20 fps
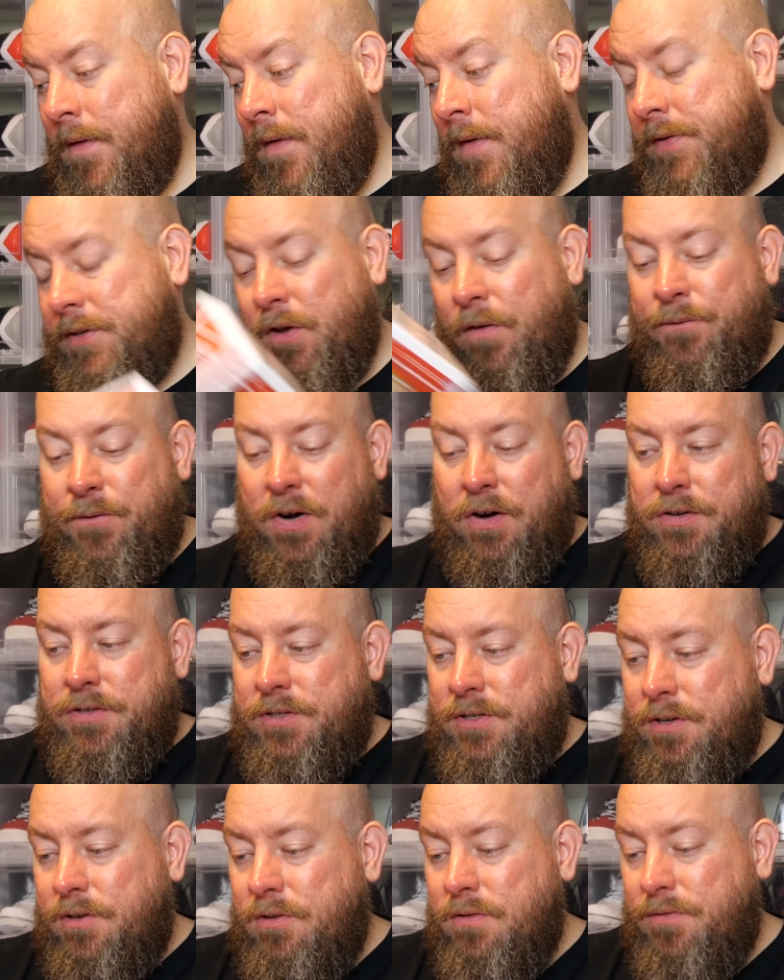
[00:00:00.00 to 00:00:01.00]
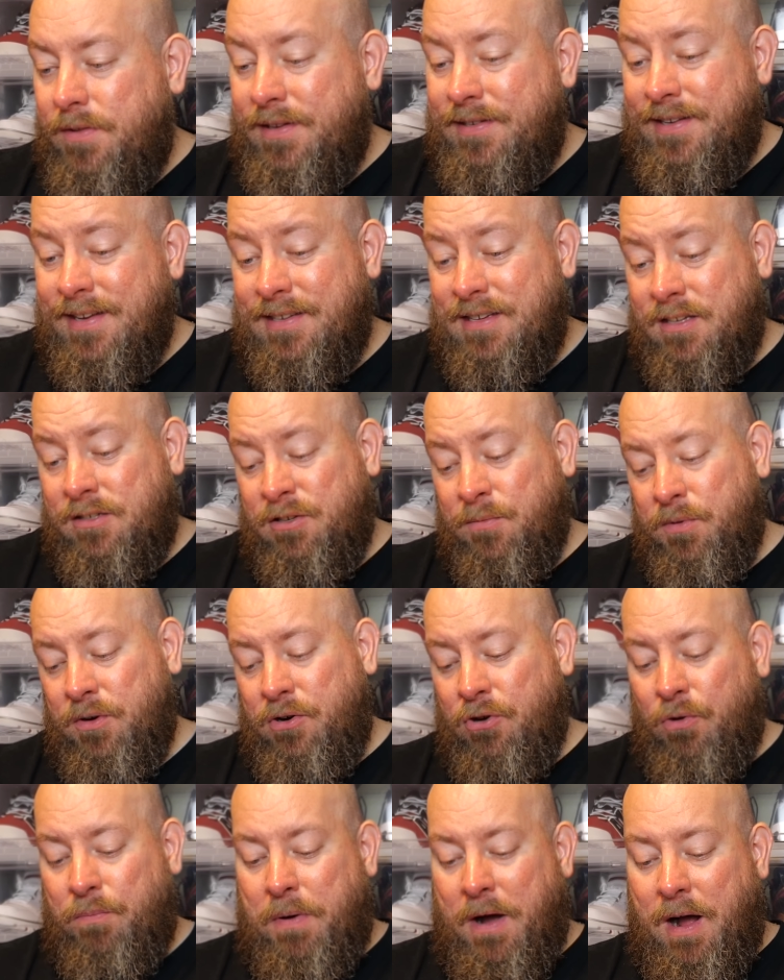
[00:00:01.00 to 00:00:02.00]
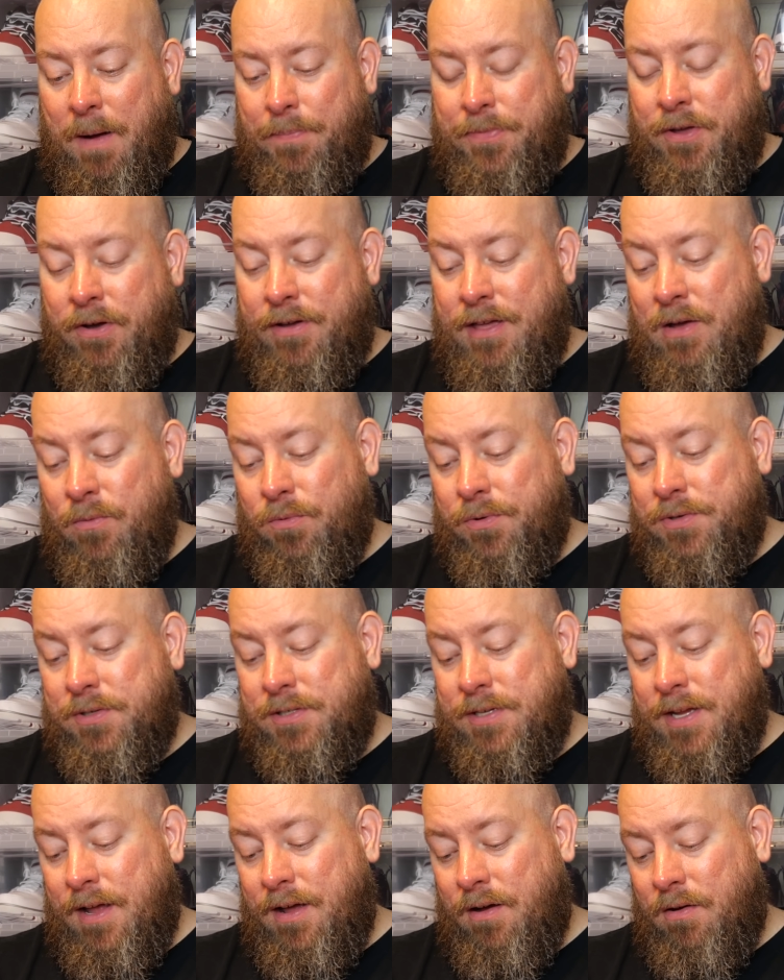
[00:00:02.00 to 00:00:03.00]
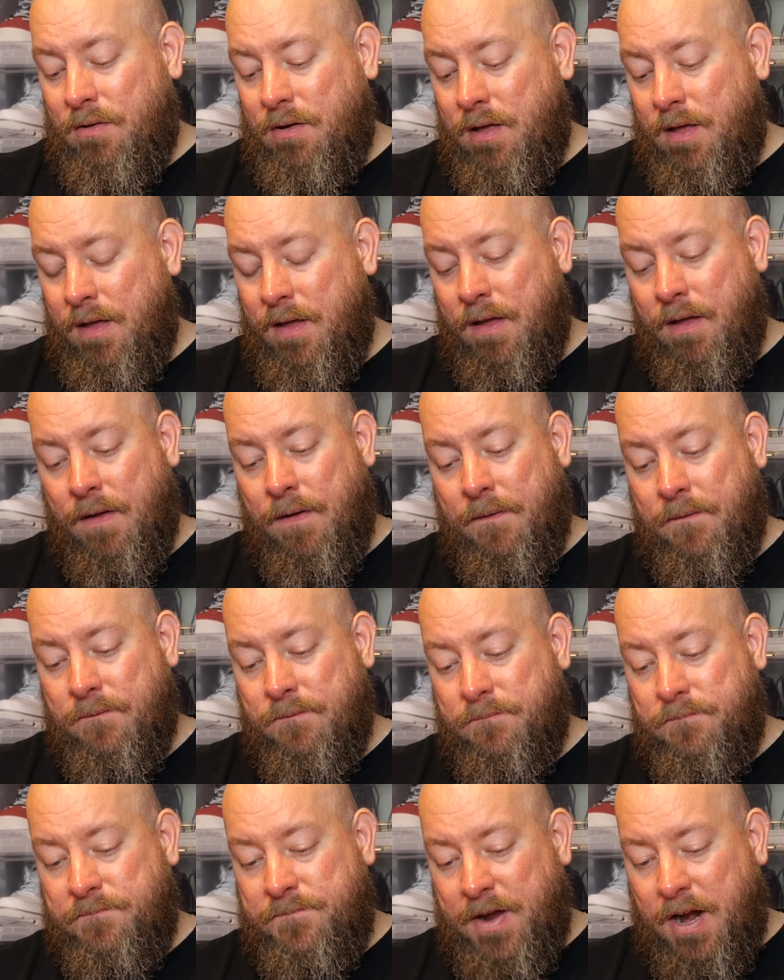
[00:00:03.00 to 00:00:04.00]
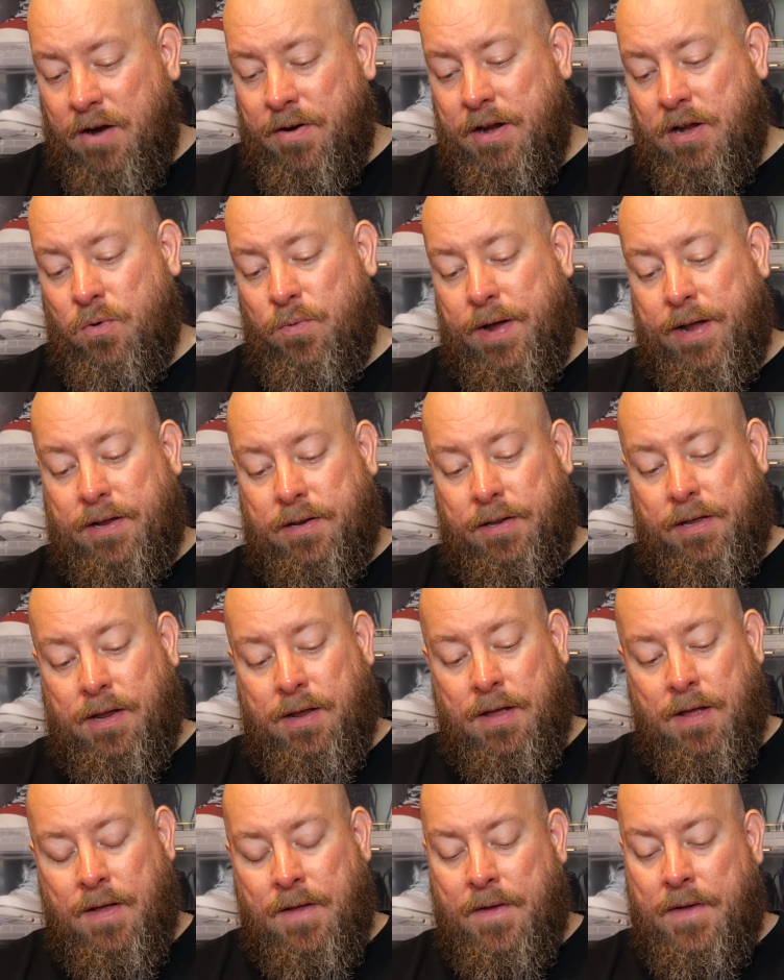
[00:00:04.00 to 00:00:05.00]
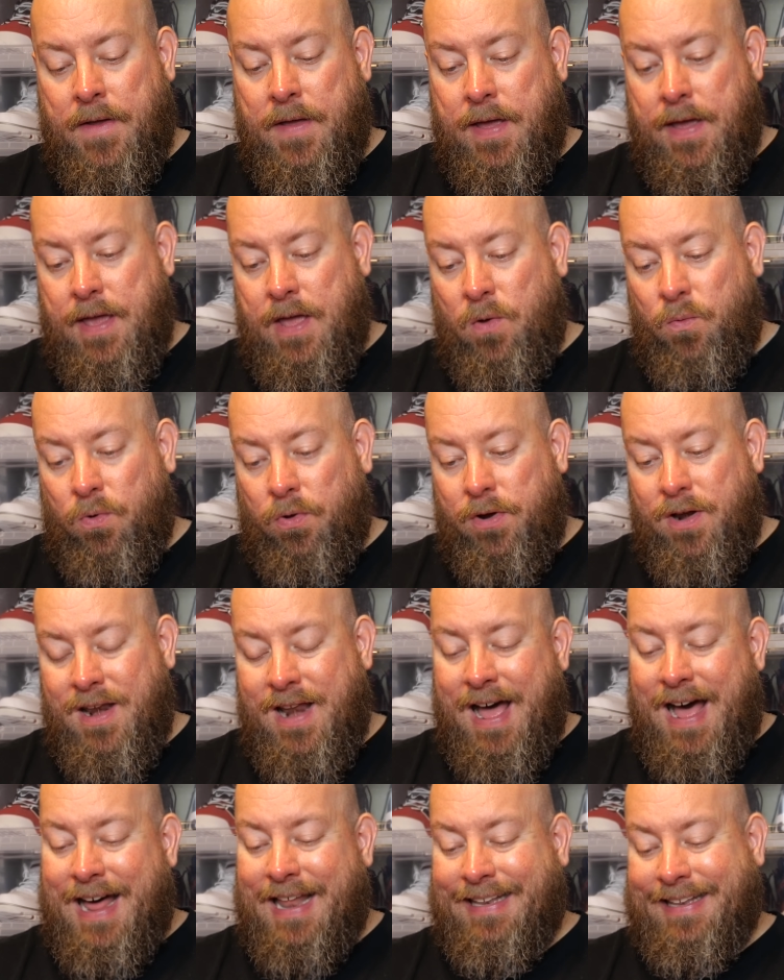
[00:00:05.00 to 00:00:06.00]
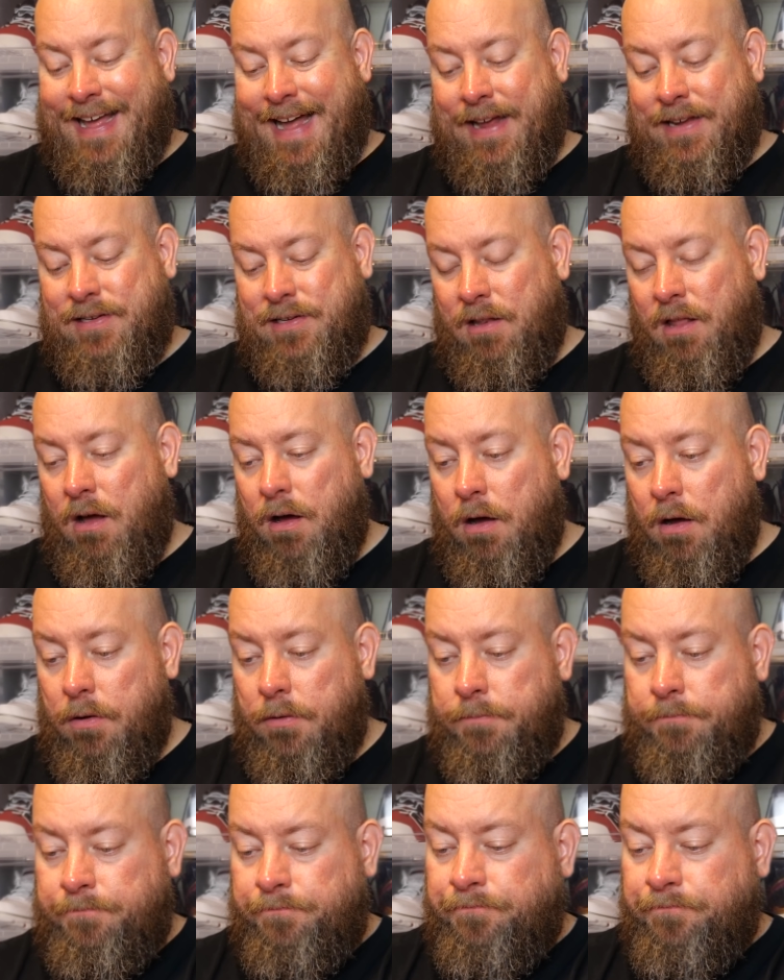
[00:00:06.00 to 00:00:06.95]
So first two, this is a super cool pop though. It will sell very quickly. It will not last long.